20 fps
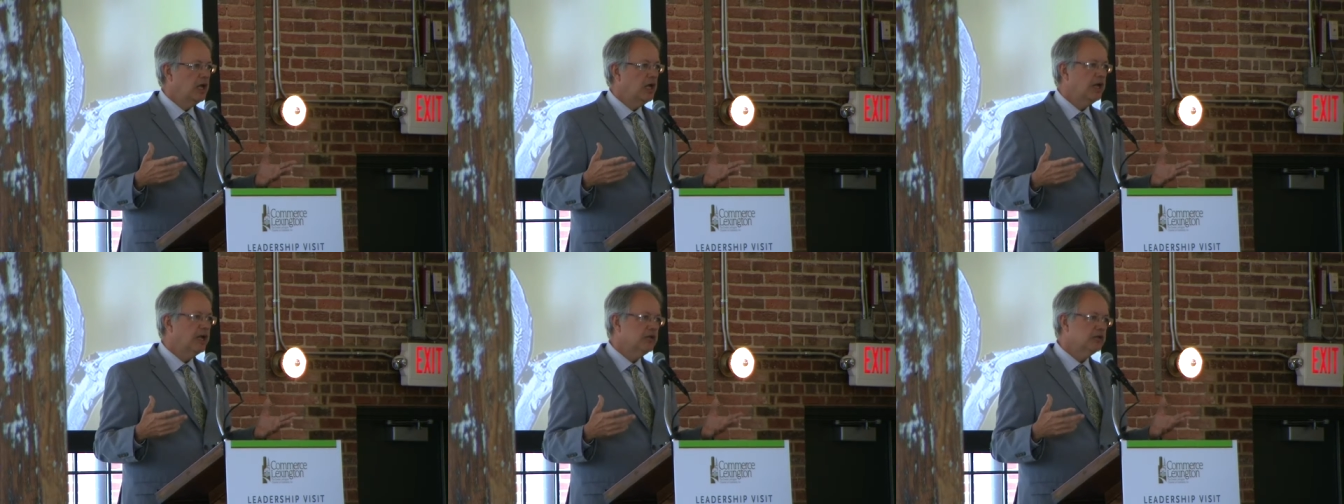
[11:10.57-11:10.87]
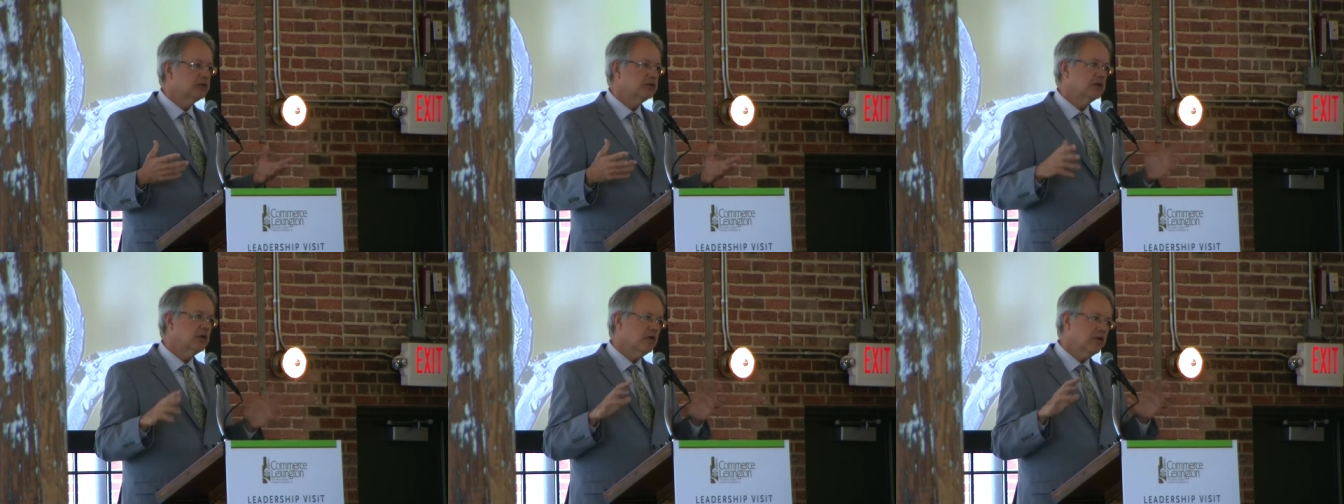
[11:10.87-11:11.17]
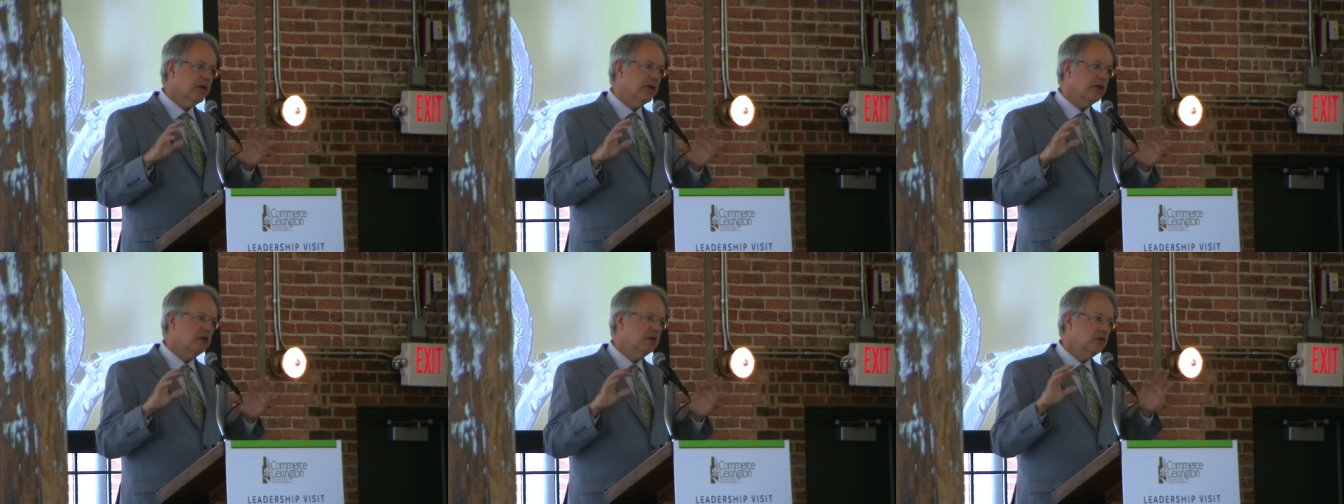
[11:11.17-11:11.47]
and so
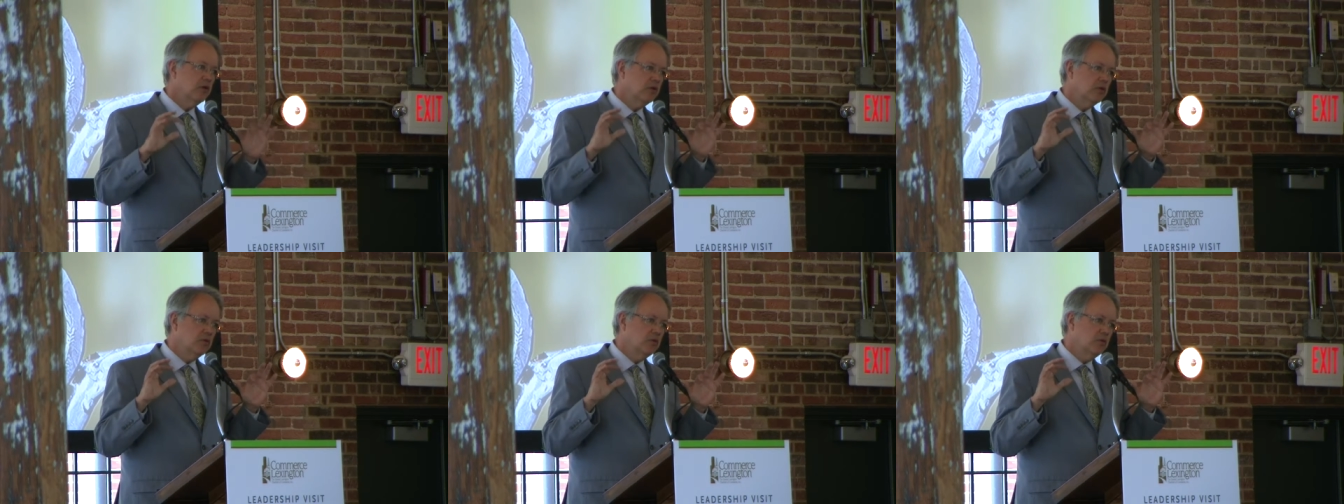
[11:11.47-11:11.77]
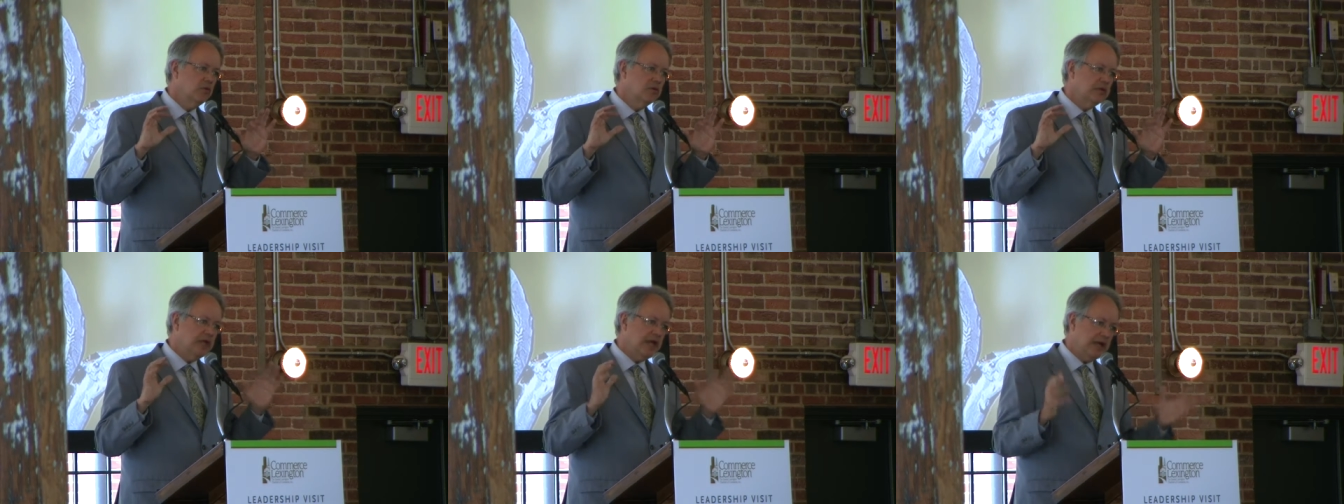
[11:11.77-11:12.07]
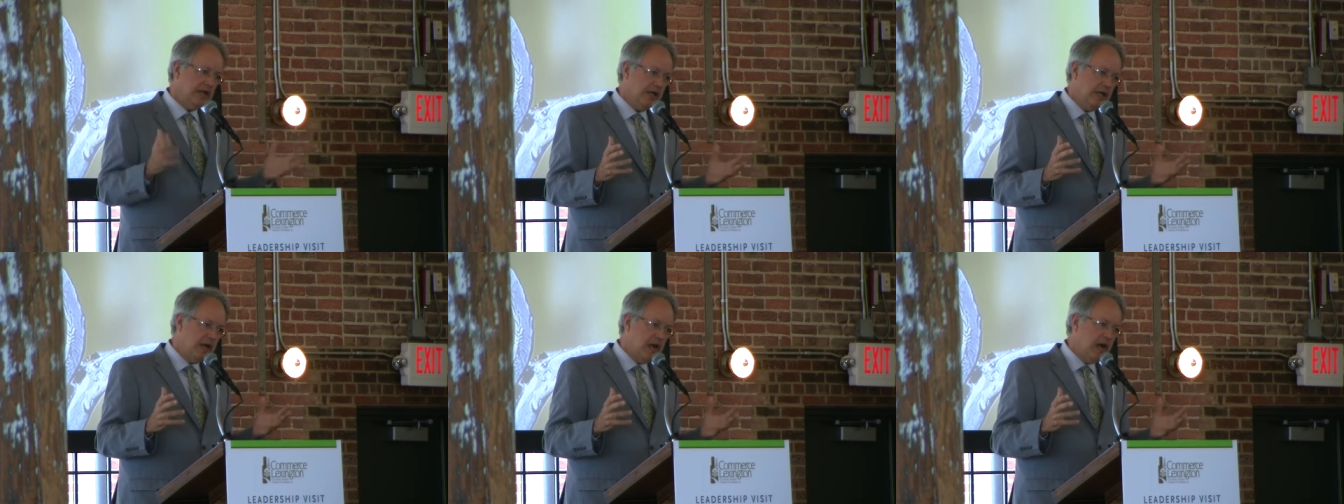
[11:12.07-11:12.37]
they do
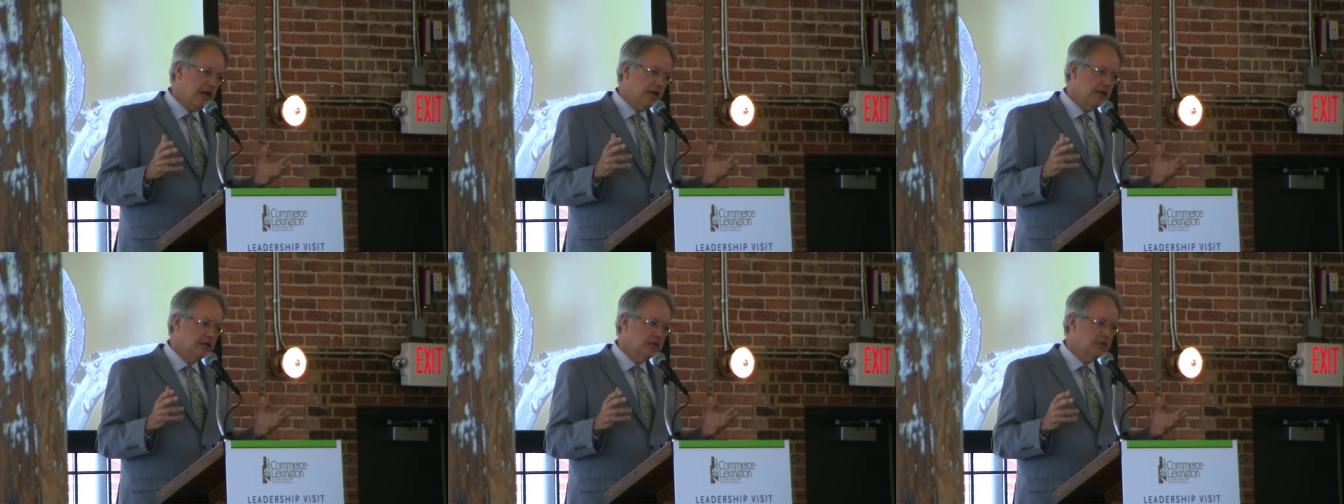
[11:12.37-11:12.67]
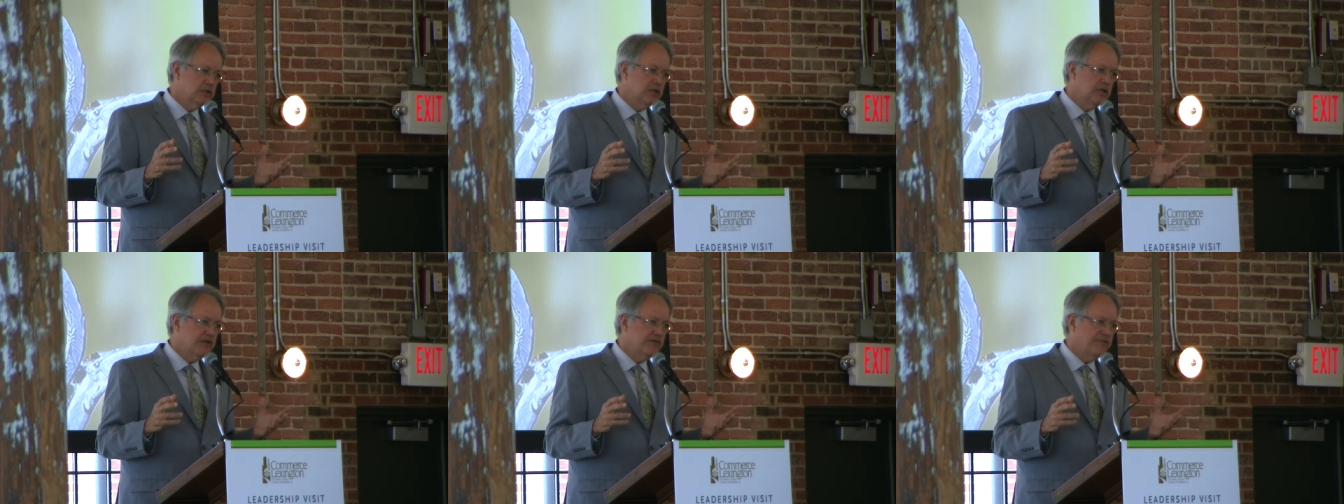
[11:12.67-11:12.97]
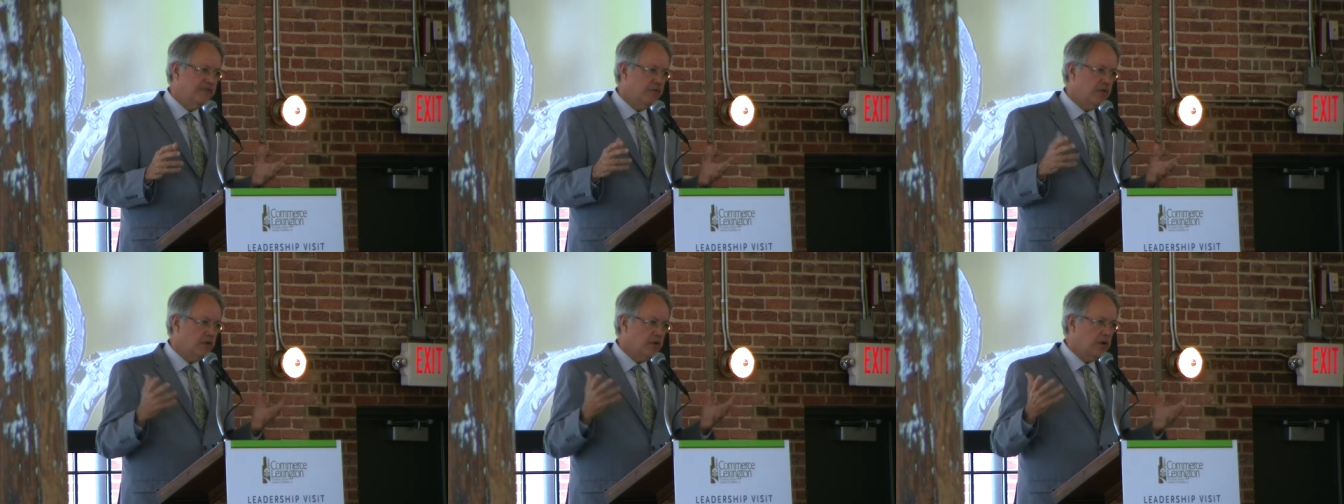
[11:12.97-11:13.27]
technology
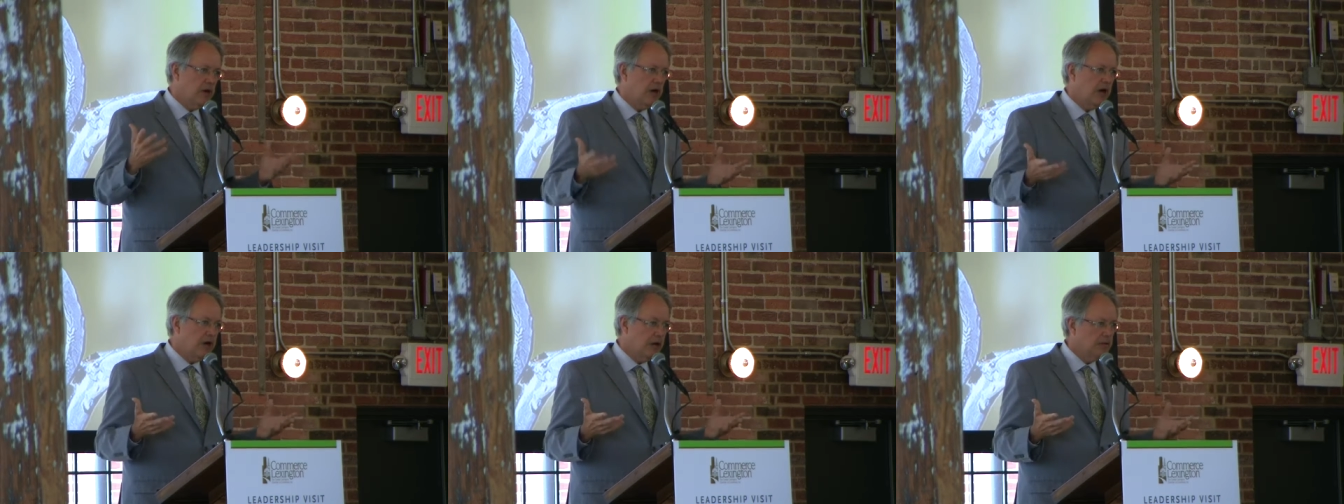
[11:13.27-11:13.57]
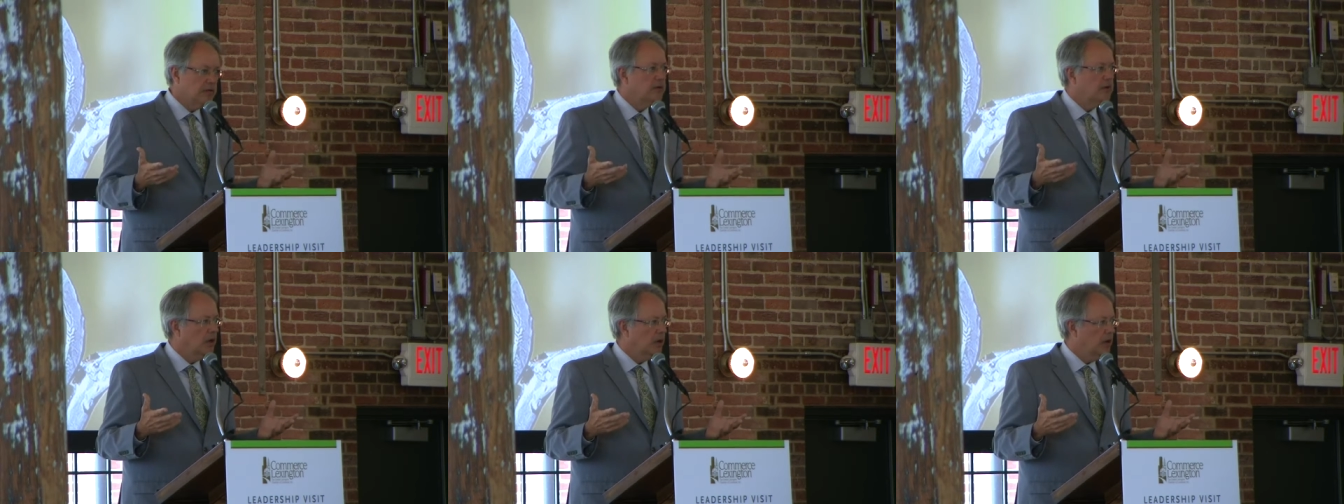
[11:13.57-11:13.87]
for